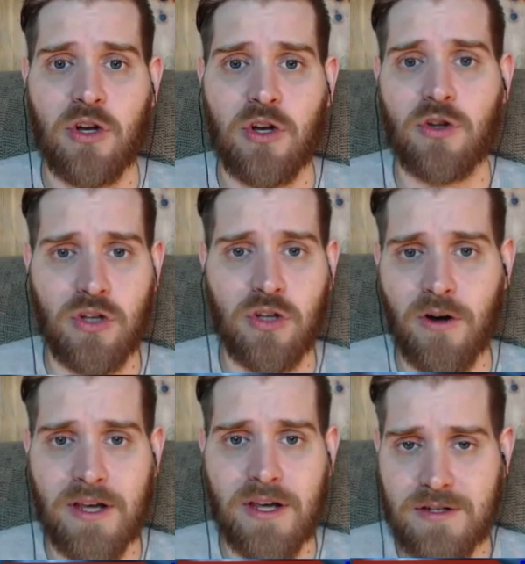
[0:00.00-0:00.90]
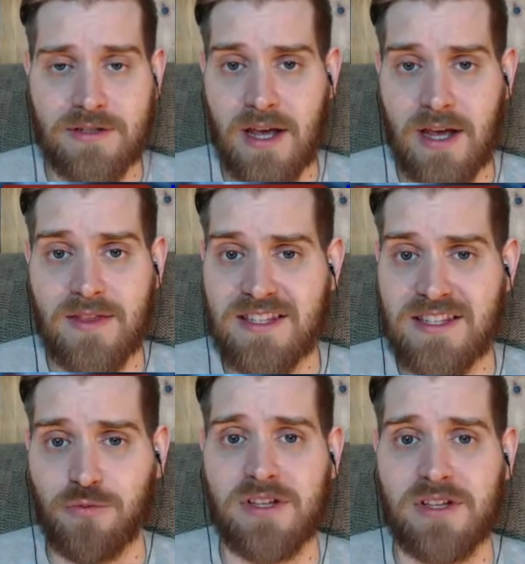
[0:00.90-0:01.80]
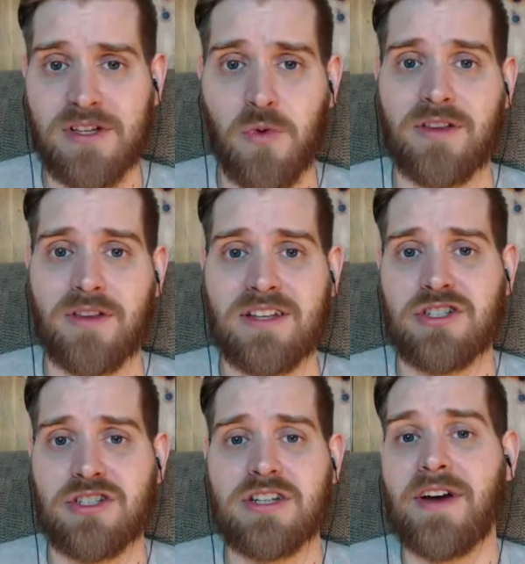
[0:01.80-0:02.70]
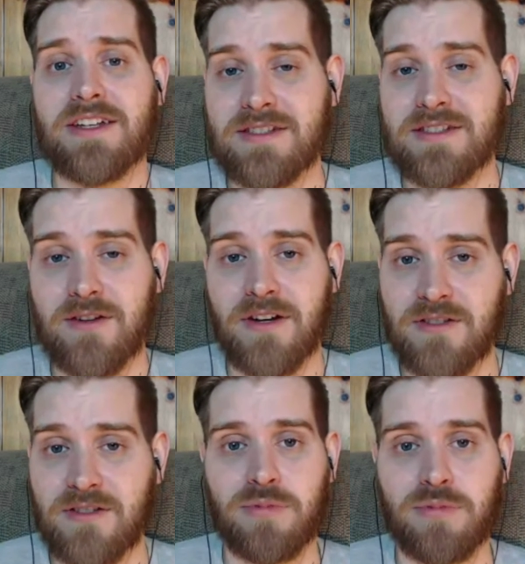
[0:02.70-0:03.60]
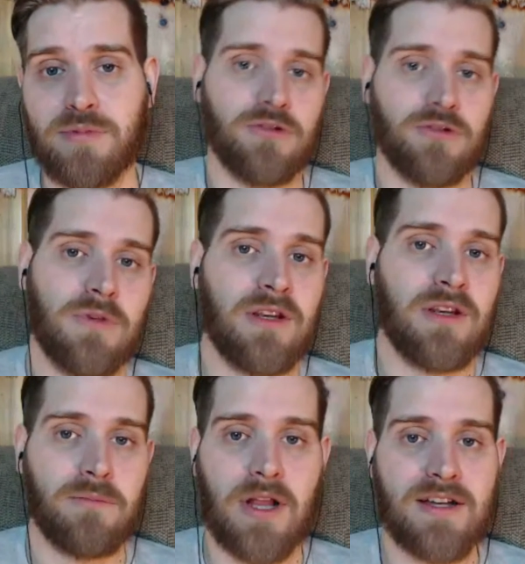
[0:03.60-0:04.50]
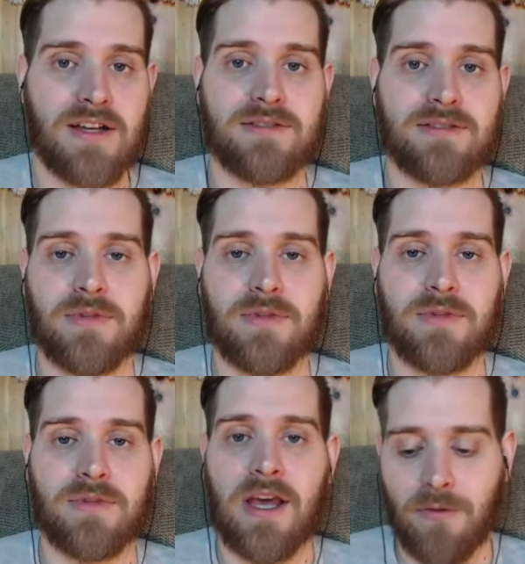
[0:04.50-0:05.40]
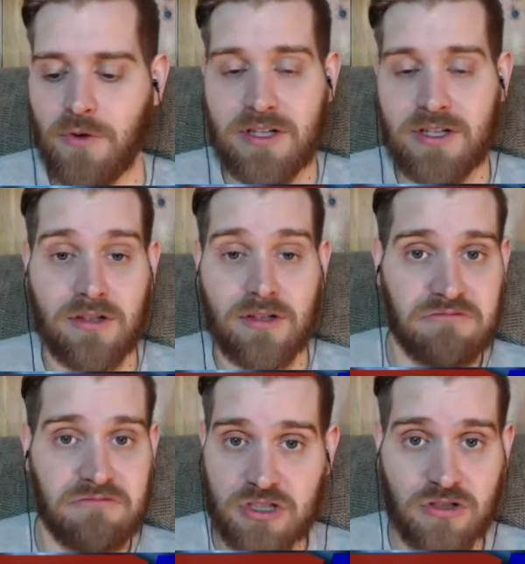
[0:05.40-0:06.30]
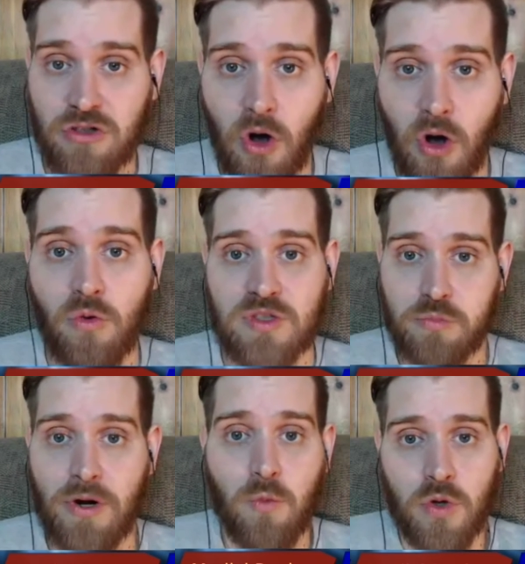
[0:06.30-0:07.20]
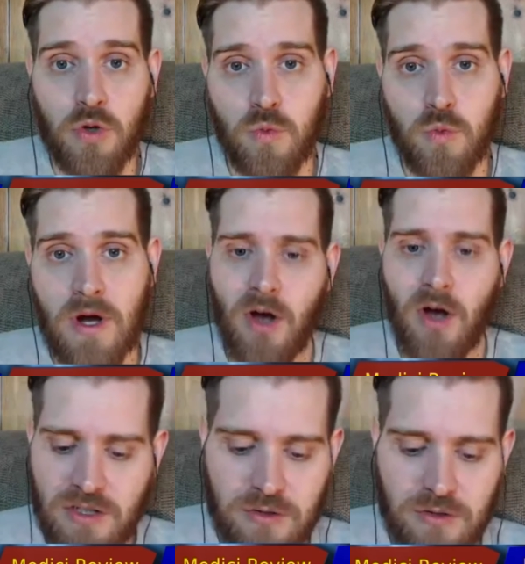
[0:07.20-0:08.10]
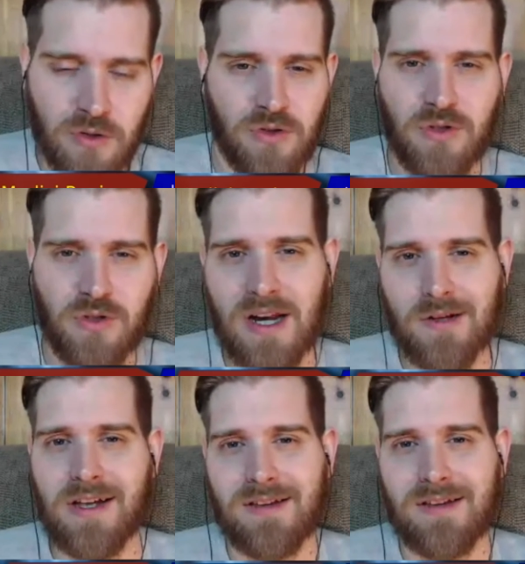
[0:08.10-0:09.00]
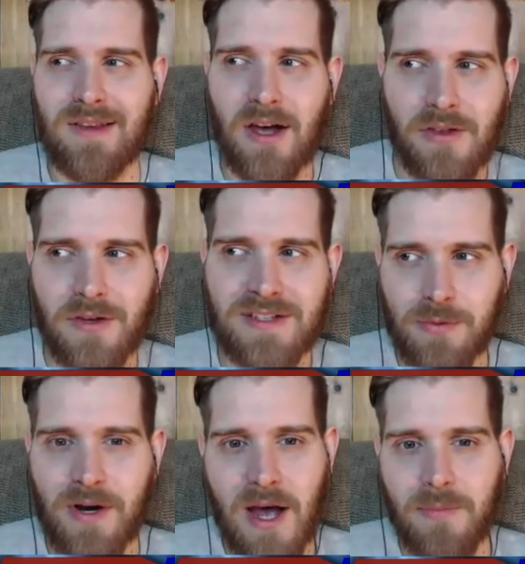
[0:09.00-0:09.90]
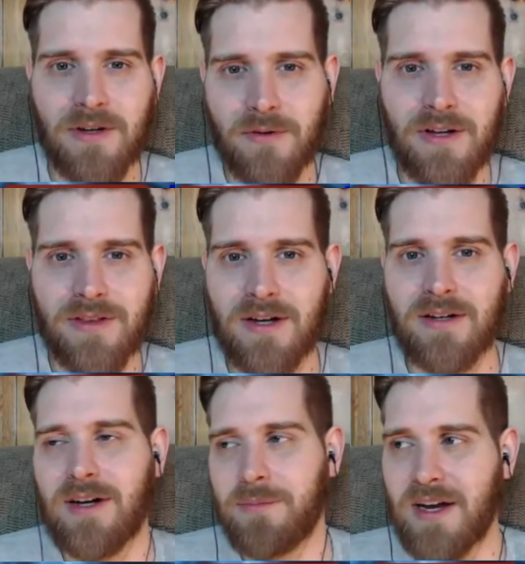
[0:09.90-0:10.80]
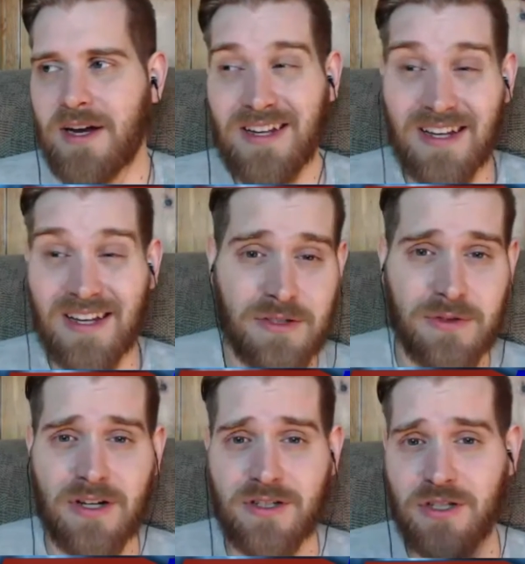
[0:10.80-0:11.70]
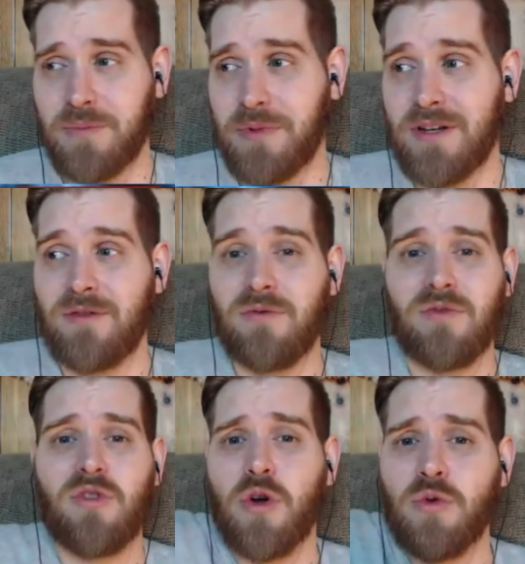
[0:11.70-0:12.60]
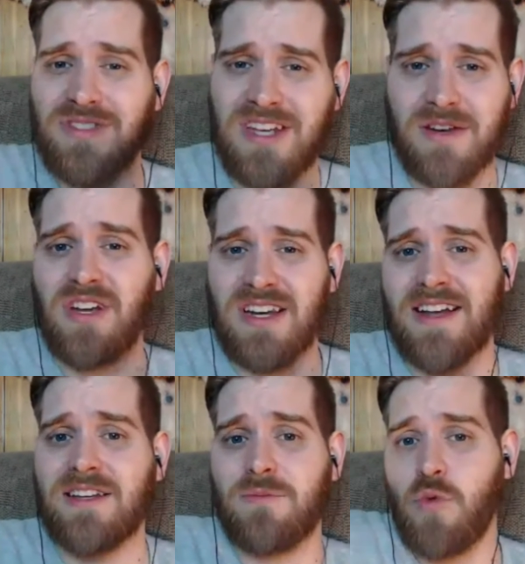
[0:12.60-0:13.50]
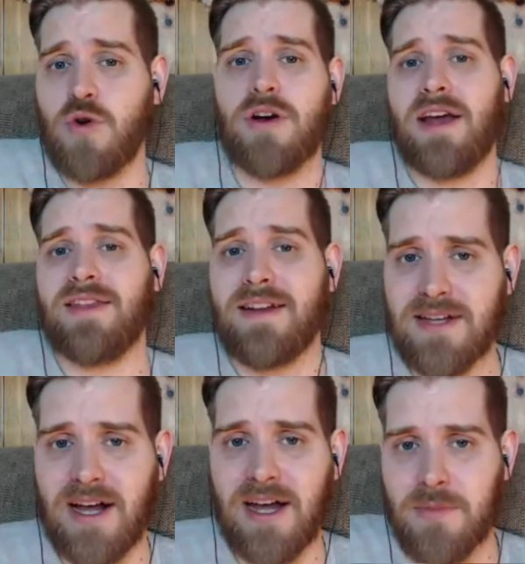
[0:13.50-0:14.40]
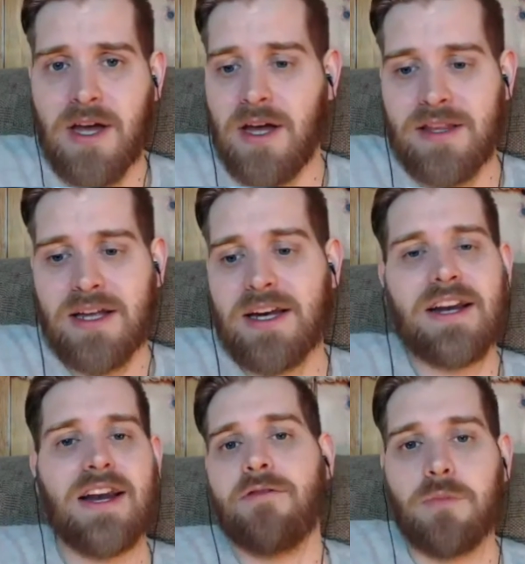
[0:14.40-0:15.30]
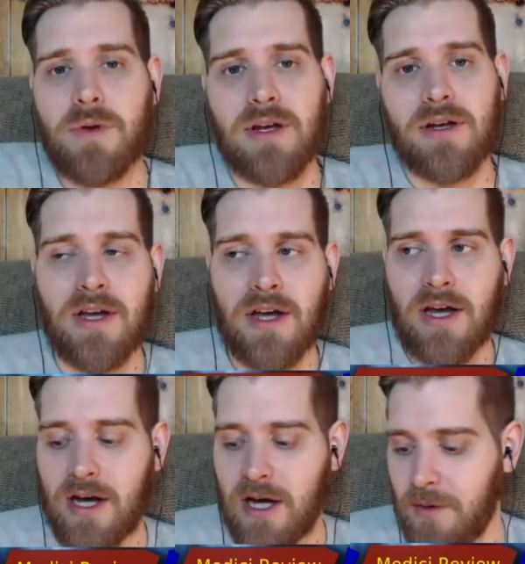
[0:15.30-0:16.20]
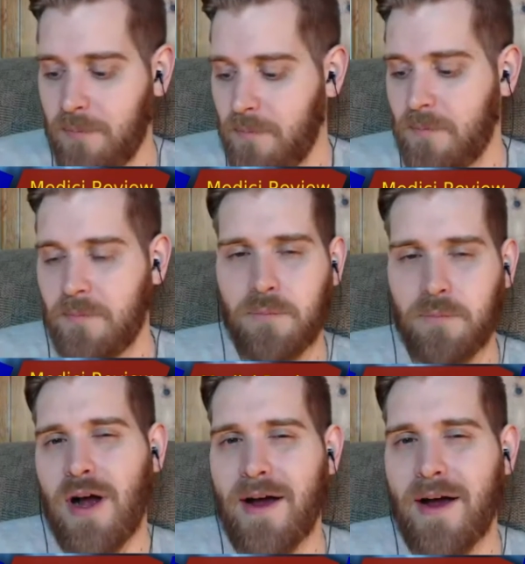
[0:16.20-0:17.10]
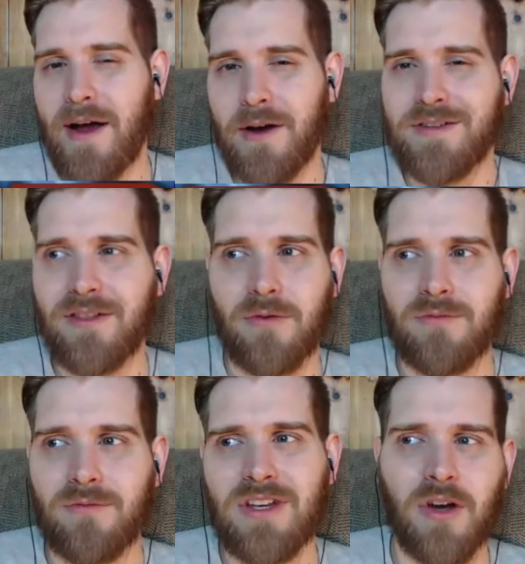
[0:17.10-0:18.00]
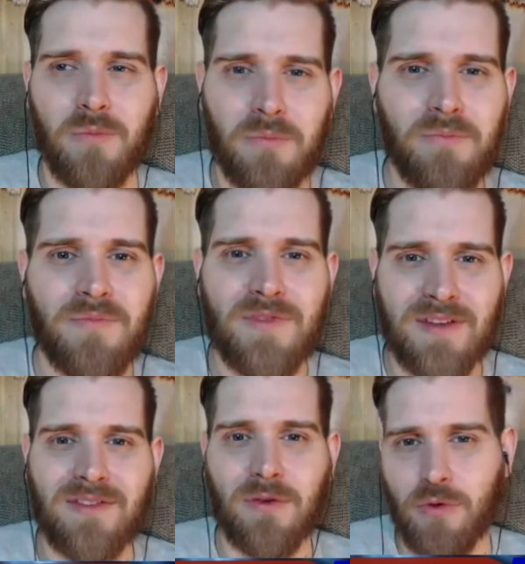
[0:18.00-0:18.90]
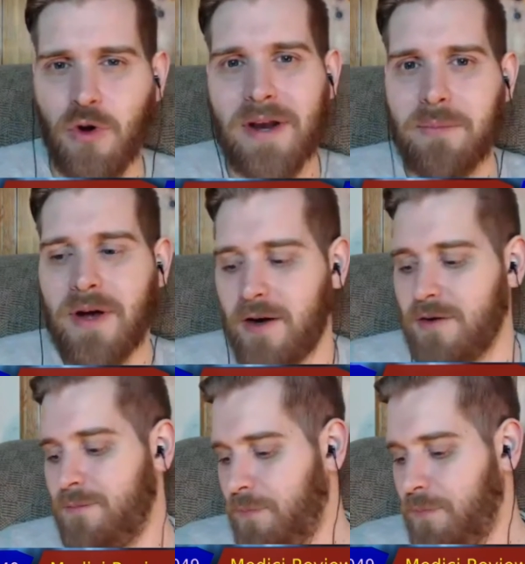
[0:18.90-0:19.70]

the dark ages and this is really where the exchange of ideas started to bloom and blossom and really just go spread worldwide also you, you got to look at other things that were happening around there i'm not going to get history on you but the world was getting connected more at that time than it had ever been um, prior to like the you know since the Roman Empire.